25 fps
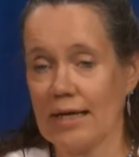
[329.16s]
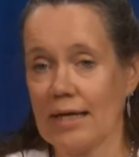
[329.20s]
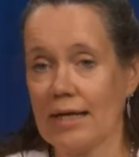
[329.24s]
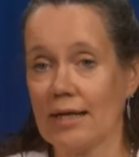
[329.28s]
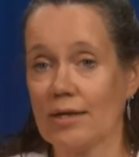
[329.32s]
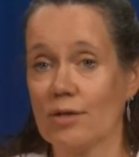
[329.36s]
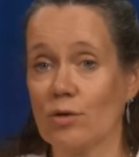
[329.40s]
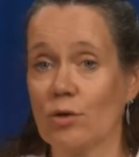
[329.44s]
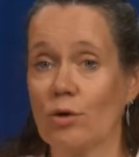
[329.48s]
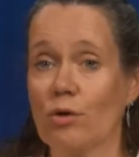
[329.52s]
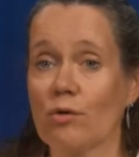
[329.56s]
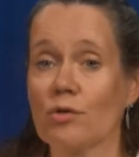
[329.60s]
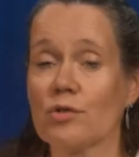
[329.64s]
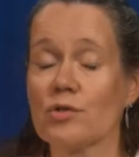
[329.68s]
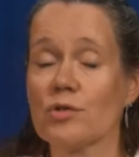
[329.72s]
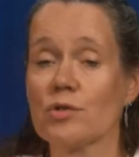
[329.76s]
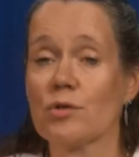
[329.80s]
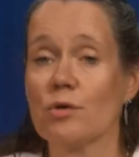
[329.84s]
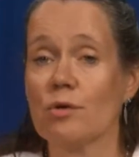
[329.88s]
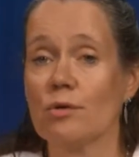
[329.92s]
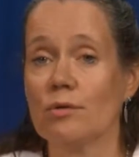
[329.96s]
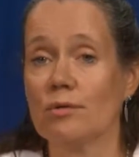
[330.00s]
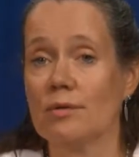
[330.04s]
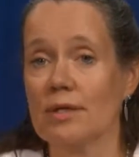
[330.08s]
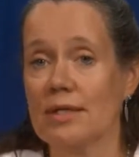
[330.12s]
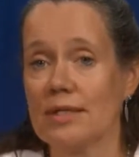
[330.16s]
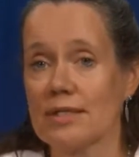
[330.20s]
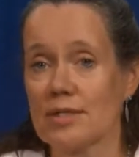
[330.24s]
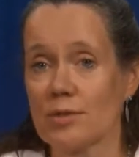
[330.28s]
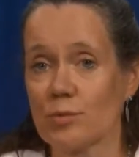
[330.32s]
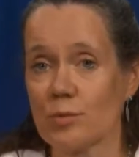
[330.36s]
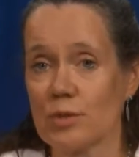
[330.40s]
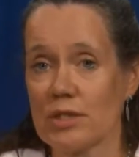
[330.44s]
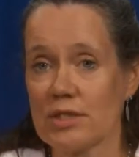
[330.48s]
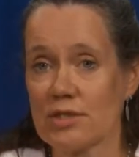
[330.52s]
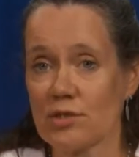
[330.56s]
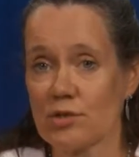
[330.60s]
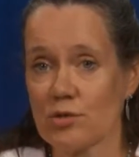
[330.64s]
And also,
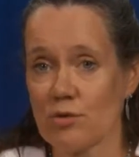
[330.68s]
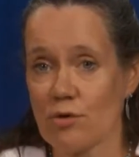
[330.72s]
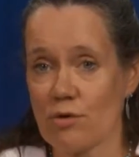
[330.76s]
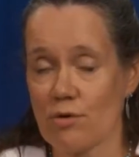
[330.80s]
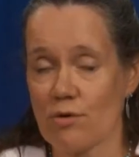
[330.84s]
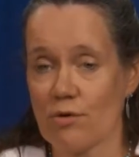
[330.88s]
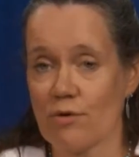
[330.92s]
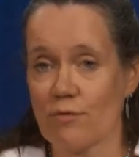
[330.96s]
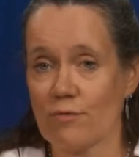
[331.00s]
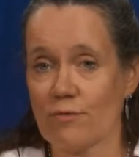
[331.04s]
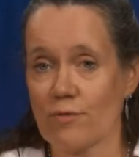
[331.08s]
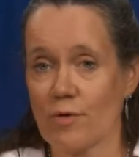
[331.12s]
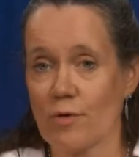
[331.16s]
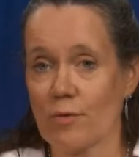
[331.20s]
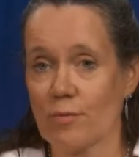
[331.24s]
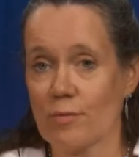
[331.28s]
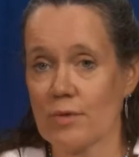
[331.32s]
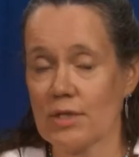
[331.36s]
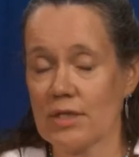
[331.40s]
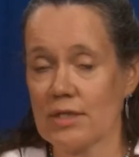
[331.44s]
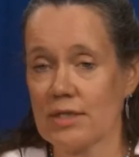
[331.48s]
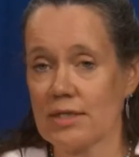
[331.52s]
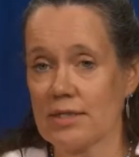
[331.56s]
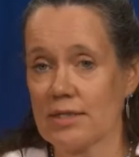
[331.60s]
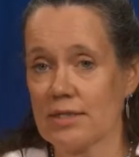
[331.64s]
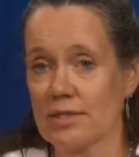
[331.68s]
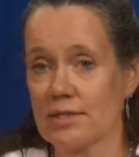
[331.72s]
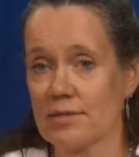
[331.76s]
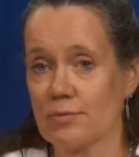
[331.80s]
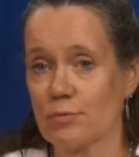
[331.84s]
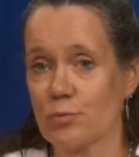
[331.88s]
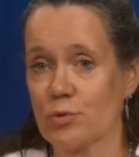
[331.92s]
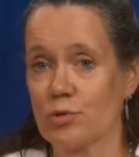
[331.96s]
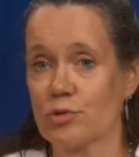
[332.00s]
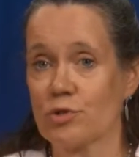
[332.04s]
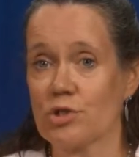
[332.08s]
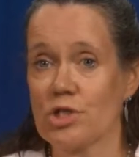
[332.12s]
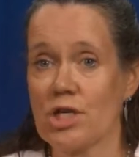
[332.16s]
as we saw from these
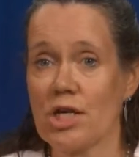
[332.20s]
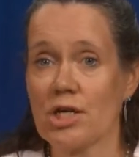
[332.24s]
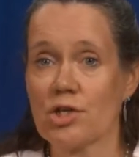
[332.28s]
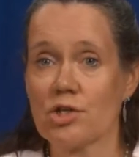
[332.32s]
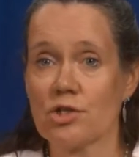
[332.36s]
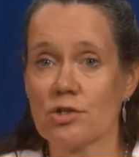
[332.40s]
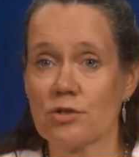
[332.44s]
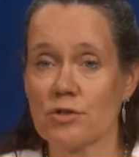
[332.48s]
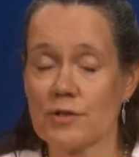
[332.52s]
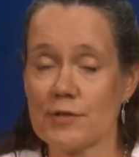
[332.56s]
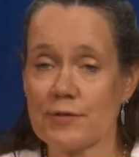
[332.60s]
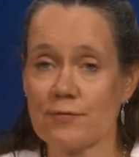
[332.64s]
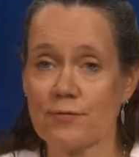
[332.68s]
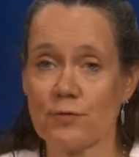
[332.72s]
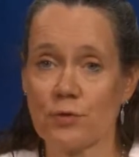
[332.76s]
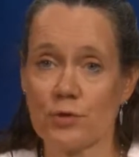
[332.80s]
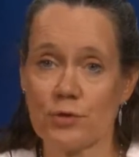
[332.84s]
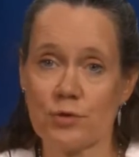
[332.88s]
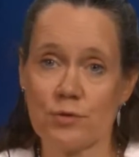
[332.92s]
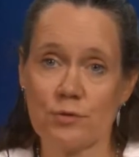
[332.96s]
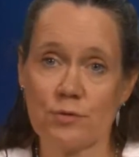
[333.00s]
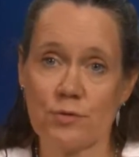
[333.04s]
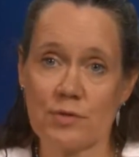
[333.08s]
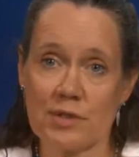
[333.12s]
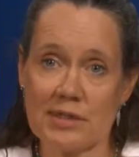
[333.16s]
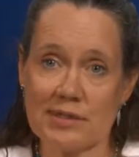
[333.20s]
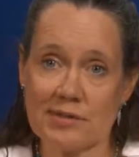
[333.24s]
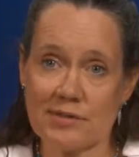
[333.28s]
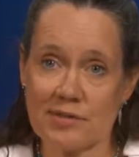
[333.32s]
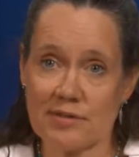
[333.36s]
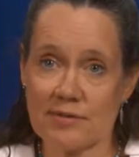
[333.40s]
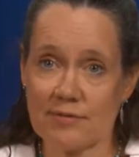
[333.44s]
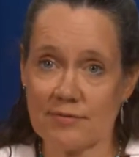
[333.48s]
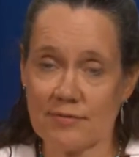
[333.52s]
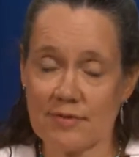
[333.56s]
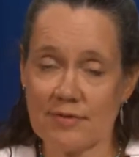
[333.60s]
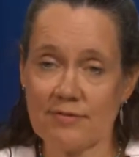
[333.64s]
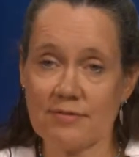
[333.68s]
projections for
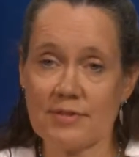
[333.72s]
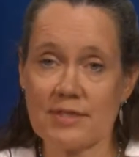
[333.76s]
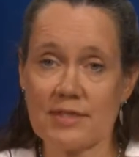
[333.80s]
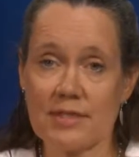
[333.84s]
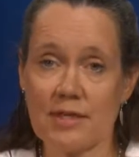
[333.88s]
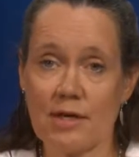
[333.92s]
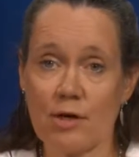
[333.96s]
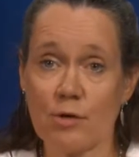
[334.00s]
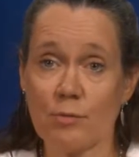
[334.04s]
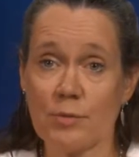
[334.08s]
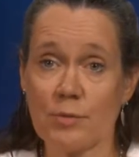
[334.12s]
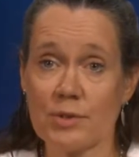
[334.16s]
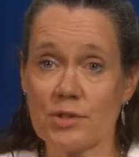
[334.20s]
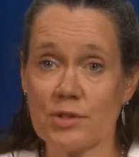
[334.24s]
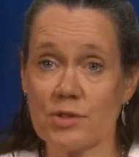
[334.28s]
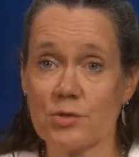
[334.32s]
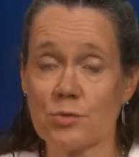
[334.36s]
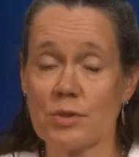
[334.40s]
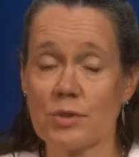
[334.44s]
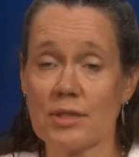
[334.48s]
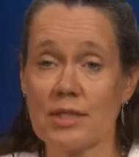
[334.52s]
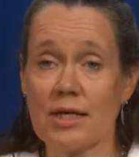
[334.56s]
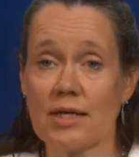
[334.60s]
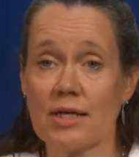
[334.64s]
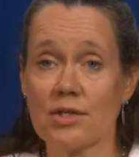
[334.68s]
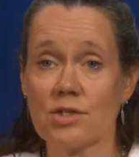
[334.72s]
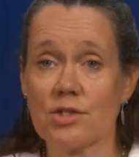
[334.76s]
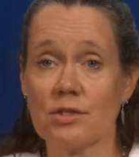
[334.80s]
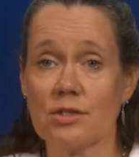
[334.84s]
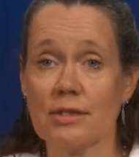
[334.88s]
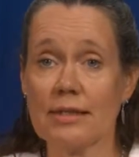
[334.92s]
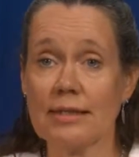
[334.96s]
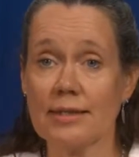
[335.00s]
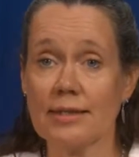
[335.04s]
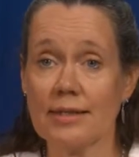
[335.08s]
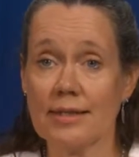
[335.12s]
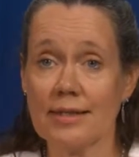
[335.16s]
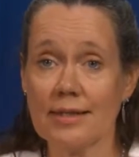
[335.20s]
2050, how much we
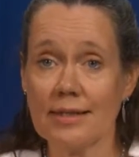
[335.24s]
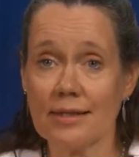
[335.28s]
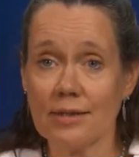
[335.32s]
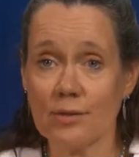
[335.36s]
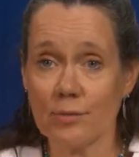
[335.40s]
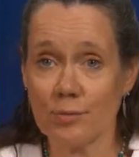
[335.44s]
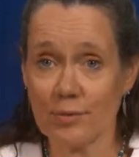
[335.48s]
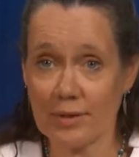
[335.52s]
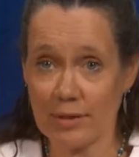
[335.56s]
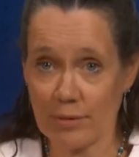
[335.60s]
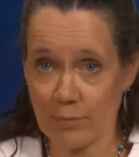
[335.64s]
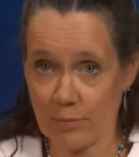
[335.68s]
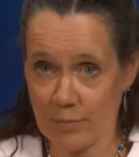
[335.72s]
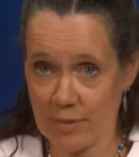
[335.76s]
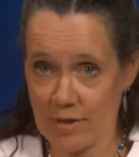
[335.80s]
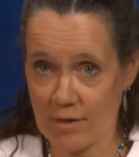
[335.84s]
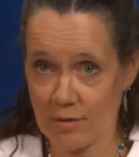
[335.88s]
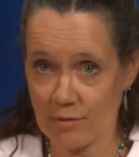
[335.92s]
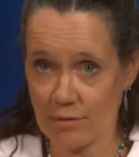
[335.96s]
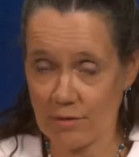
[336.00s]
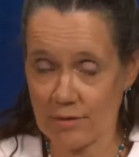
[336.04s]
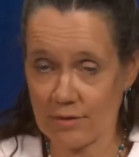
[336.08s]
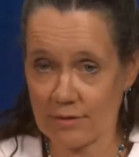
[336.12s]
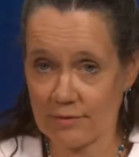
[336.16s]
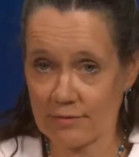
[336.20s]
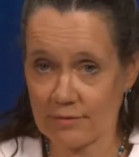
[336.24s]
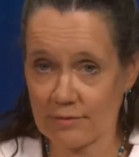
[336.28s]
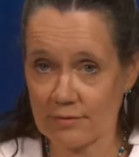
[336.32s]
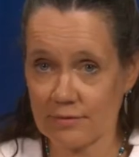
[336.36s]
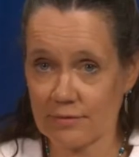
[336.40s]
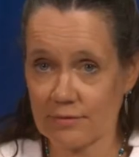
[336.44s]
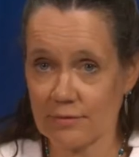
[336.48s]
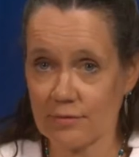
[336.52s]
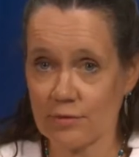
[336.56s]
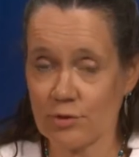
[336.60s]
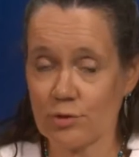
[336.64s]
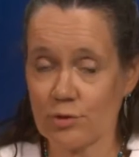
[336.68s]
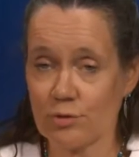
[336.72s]
actually need wind power
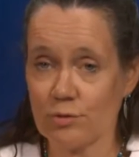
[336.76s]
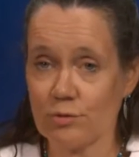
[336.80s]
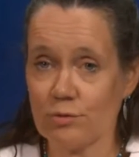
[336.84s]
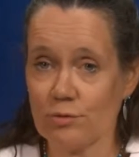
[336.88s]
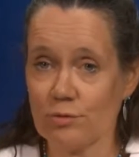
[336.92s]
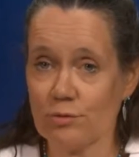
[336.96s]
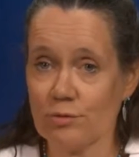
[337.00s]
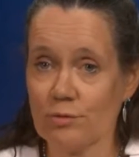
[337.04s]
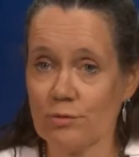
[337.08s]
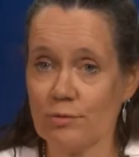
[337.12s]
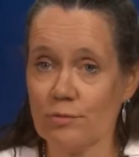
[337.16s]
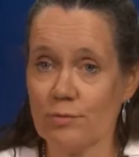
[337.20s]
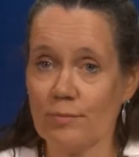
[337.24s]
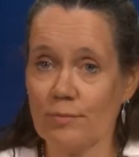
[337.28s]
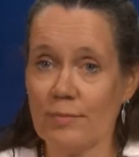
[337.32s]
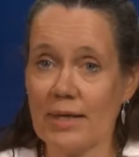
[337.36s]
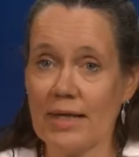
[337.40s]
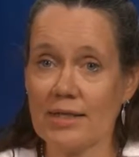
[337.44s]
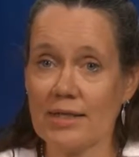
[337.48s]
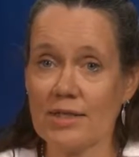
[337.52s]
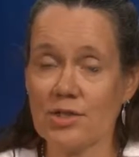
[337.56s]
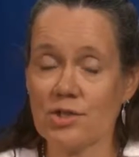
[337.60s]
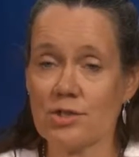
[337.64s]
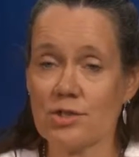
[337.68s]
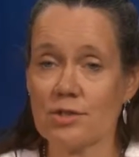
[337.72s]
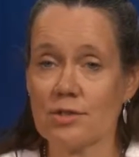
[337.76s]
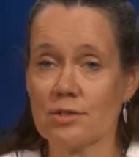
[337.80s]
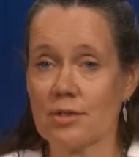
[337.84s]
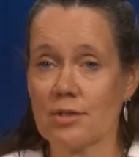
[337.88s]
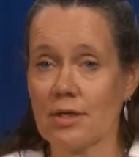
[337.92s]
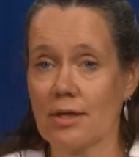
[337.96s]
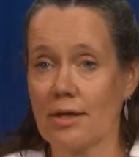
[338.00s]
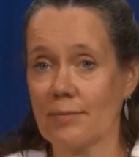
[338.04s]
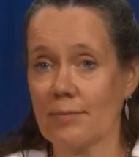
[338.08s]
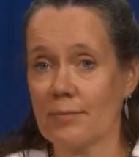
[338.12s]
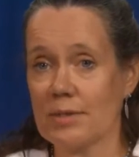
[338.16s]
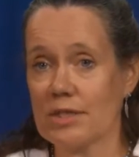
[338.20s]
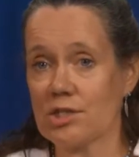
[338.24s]
to manage the
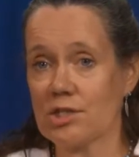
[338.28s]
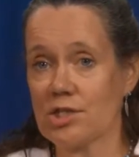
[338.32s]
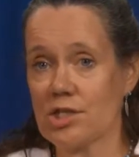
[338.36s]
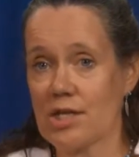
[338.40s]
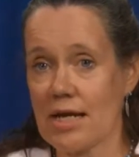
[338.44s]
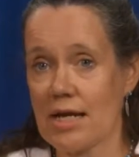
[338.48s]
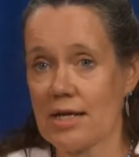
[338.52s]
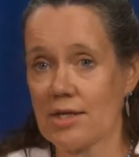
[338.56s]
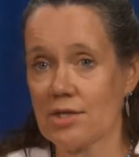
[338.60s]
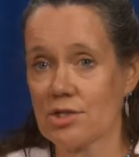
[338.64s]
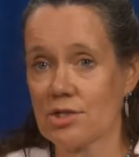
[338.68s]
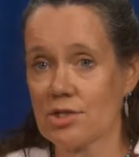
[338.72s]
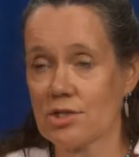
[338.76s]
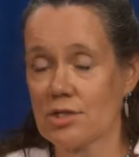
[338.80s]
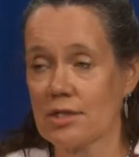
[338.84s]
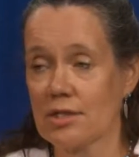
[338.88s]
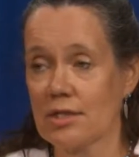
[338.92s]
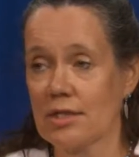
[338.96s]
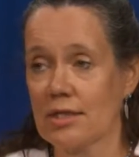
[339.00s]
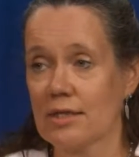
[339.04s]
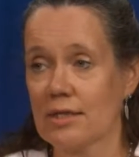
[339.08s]
climate change,